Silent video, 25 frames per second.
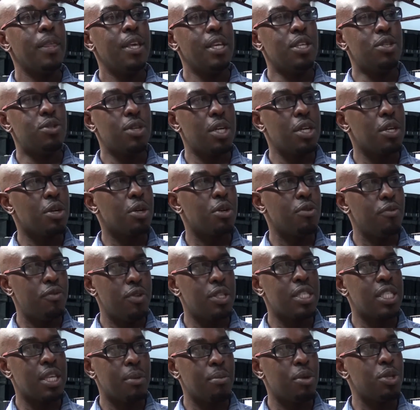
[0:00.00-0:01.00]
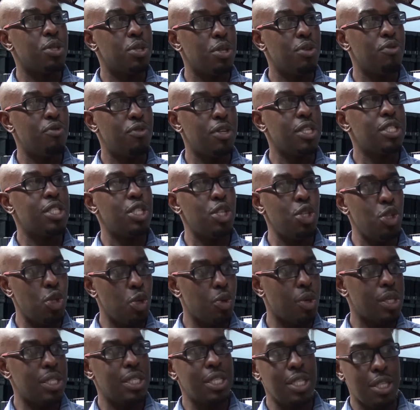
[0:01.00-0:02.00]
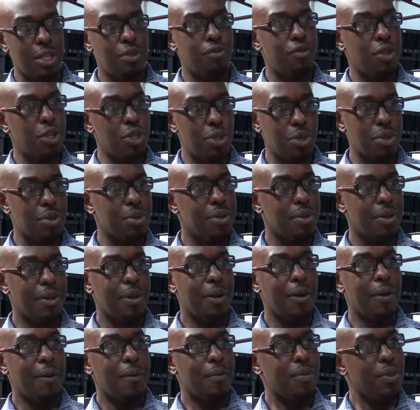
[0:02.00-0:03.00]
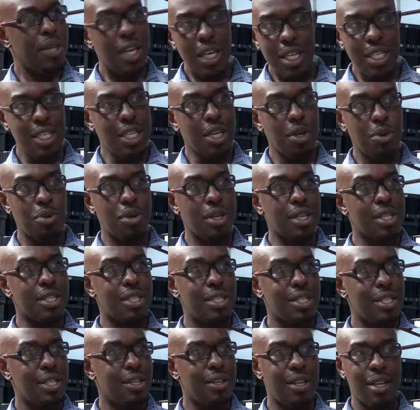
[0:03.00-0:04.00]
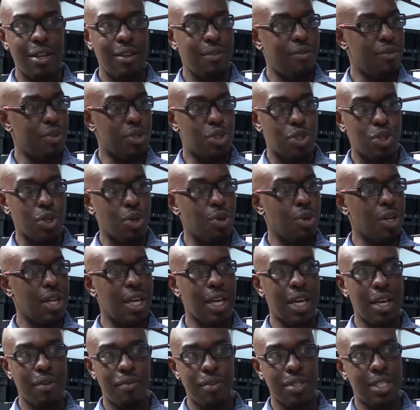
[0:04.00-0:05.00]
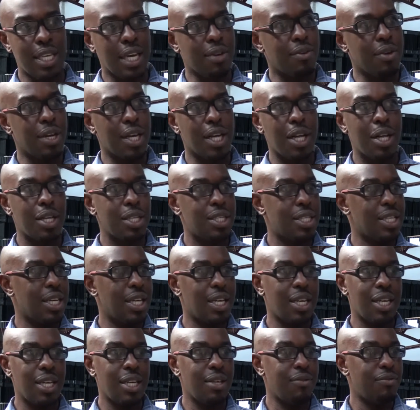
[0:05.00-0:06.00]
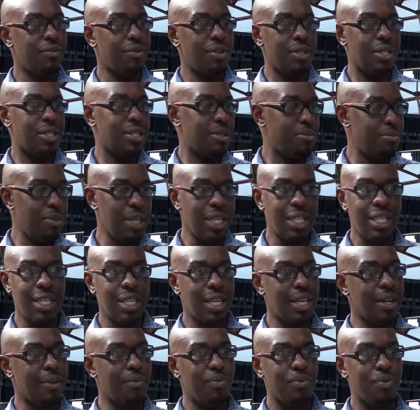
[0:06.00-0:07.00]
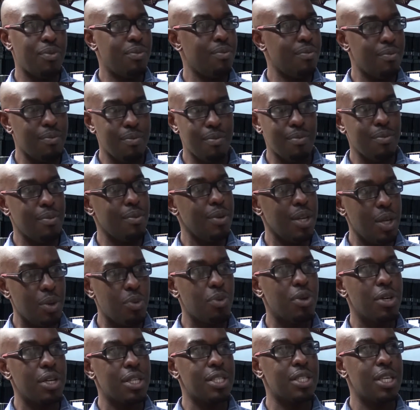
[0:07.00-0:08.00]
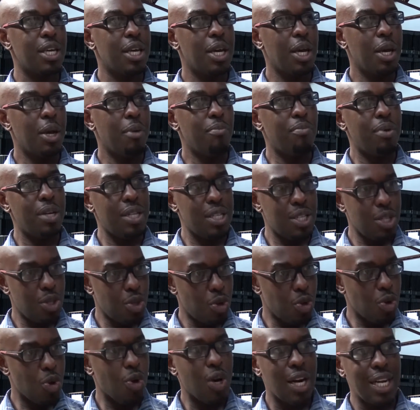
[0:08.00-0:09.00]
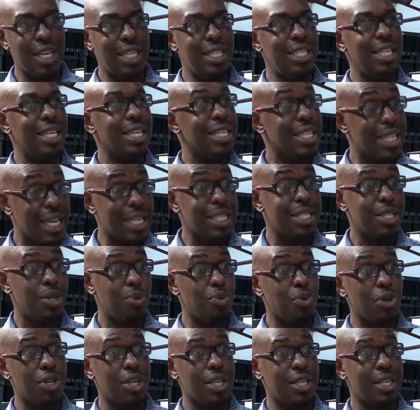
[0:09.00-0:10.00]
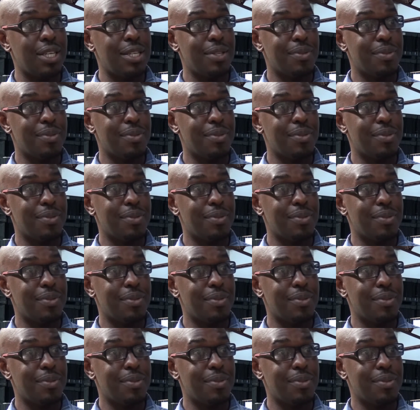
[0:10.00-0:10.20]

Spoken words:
It's trying to convince someone to invest in you as an individual. The idea works. If it's solar, if it's agriculture, if it's media, it works. But your idea, does it work?